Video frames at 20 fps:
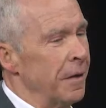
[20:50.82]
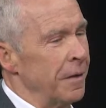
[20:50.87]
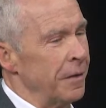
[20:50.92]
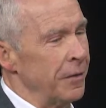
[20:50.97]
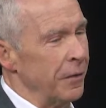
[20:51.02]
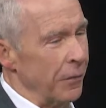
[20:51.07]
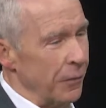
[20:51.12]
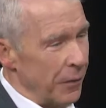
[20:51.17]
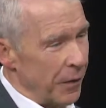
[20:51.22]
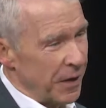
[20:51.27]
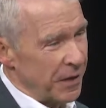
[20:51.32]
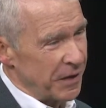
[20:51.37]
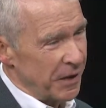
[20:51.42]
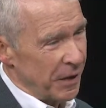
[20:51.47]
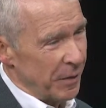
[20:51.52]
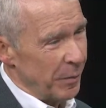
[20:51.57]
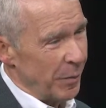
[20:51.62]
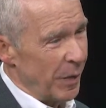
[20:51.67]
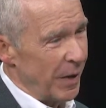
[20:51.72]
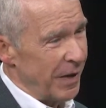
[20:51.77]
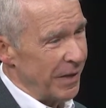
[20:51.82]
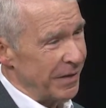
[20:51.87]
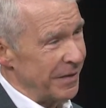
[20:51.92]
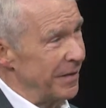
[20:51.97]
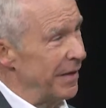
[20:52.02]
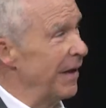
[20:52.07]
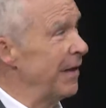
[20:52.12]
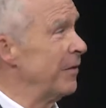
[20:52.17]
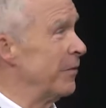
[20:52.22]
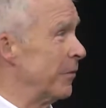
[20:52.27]
to address it, but it's
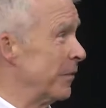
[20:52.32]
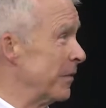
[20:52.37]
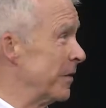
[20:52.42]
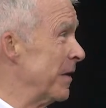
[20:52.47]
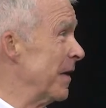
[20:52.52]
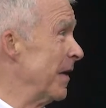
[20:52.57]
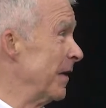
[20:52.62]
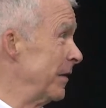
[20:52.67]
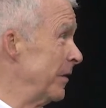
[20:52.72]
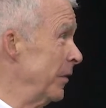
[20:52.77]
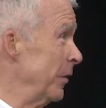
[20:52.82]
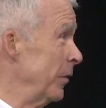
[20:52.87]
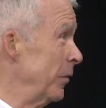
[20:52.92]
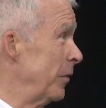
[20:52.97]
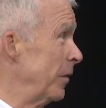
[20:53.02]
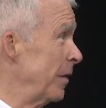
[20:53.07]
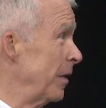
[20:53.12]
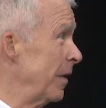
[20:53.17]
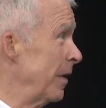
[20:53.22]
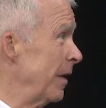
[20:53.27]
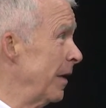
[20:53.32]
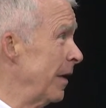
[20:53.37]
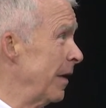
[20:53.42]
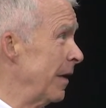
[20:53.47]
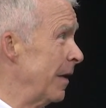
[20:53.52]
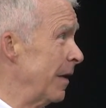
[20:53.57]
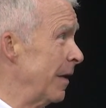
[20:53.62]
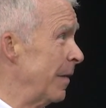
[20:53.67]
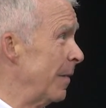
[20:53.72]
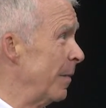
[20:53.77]
dangerous not to. Correct.
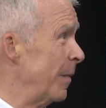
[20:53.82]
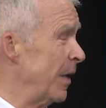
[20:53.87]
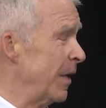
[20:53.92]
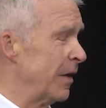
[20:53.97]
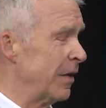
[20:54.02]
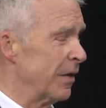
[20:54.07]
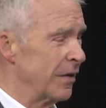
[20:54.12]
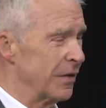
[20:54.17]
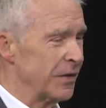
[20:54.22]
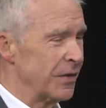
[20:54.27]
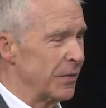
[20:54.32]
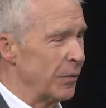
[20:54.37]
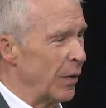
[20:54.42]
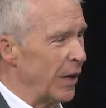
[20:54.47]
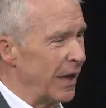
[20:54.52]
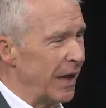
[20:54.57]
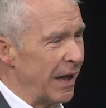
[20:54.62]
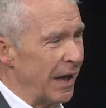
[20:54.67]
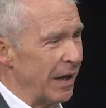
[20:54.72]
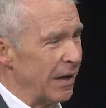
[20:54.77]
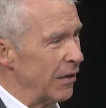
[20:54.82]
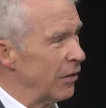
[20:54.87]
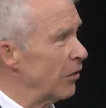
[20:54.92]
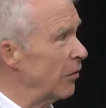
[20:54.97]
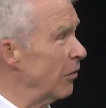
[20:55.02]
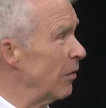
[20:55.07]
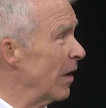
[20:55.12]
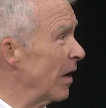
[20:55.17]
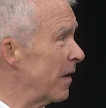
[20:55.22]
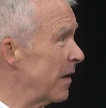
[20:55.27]
Um, yes. because we can't
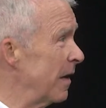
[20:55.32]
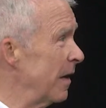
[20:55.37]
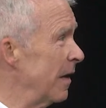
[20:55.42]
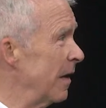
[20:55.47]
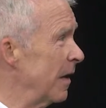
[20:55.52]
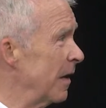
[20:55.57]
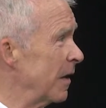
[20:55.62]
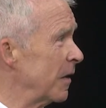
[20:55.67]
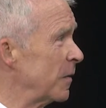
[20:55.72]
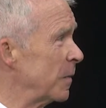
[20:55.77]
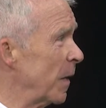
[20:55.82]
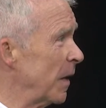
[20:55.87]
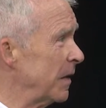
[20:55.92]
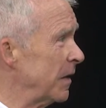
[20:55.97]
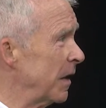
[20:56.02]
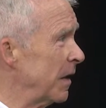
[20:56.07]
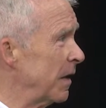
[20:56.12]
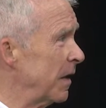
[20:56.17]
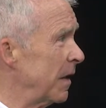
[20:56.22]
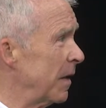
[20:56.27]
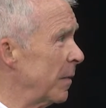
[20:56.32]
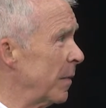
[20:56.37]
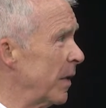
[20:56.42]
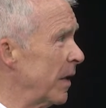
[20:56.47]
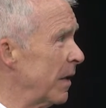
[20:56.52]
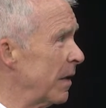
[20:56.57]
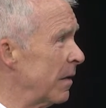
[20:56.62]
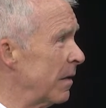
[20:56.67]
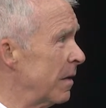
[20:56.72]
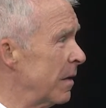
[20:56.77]
do nothing and expect it to get
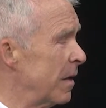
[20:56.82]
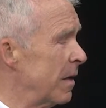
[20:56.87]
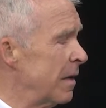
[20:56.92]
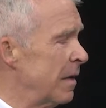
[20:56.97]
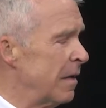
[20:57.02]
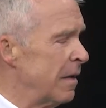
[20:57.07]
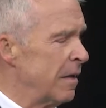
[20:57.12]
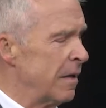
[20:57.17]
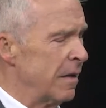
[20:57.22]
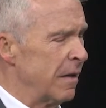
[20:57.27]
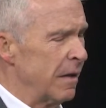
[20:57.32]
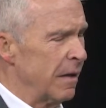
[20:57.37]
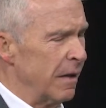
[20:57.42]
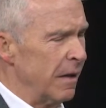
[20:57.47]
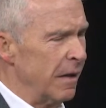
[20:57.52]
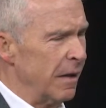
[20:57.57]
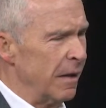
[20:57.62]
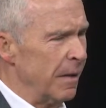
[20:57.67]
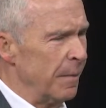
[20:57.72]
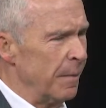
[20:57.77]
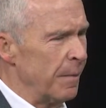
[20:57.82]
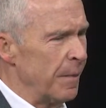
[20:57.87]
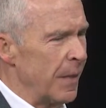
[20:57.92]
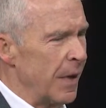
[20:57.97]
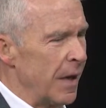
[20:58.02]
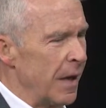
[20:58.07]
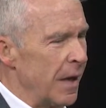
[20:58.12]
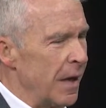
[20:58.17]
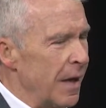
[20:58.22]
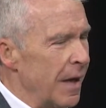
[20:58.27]
better. Mm-hmm. Exactly. Um,
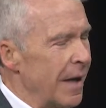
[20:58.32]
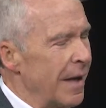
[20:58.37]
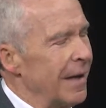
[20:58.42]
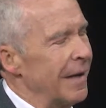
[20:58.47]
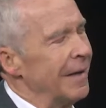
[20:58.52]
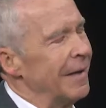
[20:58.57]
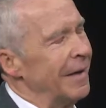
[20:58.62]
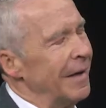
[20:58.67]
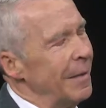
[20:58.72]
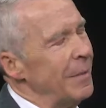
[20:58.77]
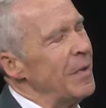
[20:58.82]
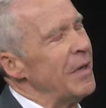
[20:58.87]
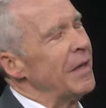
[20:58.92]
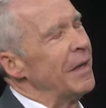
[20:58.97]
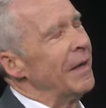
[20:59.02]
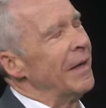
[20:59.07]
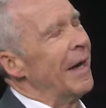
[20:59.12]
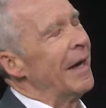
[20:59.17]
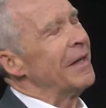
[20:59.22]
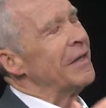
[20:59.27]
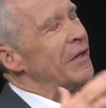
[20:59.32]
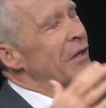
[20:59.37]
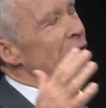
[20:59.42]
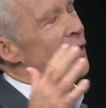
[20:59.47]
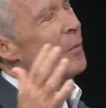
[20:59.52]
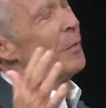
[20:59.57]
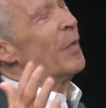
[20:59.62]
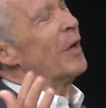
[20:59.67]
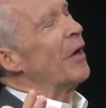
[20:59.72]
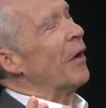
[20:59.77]
let me ask you
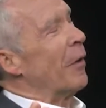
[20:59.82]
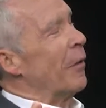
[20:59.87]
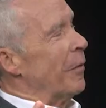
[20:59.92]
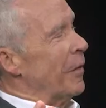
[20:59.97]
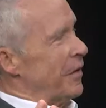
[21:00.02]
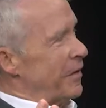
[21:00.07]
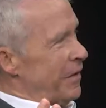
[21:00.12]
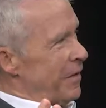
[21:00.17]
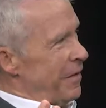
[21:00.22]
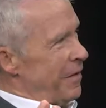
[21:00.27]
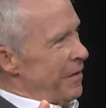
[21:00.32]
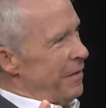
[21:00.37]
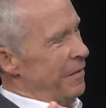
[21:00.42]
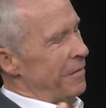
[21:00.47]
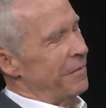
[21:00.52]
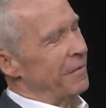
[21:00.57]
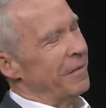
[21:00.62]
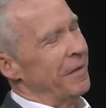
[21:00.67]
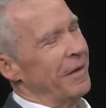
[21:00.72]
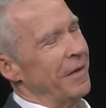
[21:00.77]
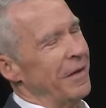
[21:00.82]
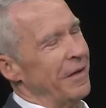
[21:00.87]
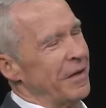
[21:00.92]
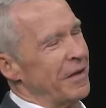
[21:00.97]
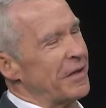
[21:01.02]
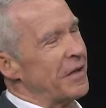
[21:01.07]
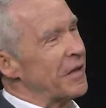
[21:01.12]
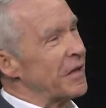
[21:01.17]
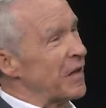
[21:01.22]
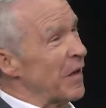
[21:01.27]
the bigger question, though and
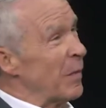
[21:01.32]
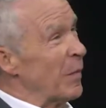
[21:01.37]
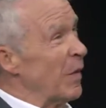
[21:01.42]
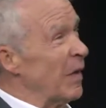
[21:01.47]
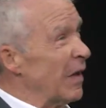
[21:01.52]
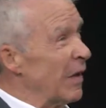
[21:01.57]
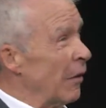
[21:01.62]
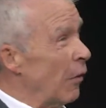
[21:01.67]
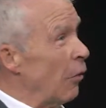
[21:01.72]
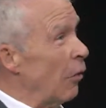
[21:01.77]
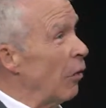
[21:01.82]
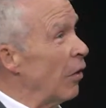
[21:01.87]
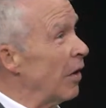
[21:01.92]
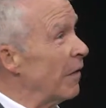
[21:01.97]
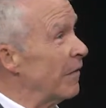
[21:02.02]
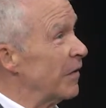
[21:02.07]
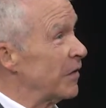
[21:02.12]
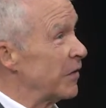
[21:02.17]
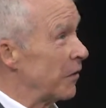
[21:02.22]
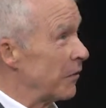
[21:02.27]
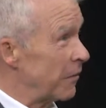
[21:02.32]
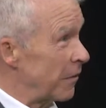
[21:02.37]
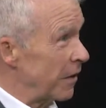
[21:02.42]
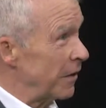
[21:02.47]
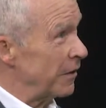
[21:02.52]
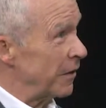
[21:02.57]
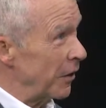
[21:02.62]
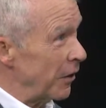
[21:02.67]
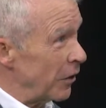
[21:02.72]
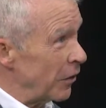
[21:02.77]
this is something that all of us are
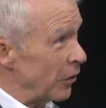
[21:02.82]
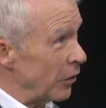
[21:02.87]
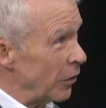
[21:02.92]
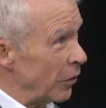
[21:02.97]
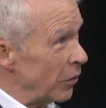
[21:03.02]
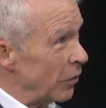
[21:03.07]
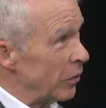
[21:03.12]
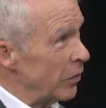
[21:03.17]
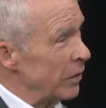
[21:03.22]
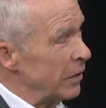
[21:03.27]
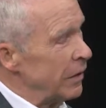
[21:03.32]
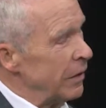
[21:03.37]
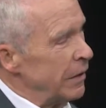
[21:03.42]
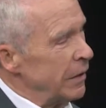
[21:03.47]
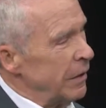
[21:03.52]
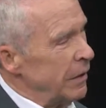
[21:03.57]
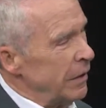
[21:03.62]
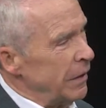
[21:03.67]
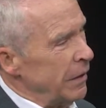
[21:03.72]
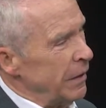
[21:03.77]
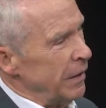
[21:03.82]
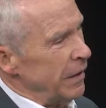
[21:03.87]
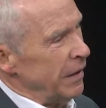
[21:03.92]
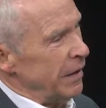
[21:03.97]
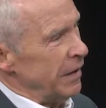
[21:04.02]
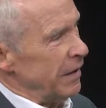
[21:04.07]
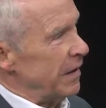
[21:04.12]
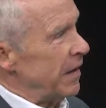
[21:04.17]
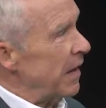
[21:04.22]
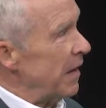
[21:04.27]
trying to do
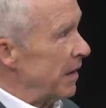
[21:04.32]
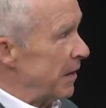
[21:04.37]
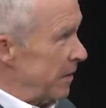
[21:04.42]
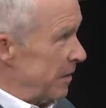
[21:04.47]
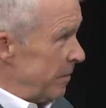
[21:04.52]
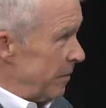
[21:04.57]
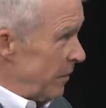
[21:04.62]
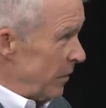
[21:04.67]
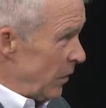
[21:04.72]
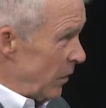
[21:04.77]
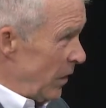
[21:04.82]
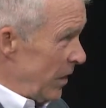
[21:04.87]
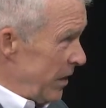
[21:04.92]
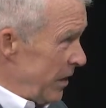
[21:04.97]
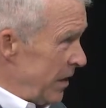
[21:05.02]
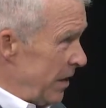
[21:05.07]
in tandem right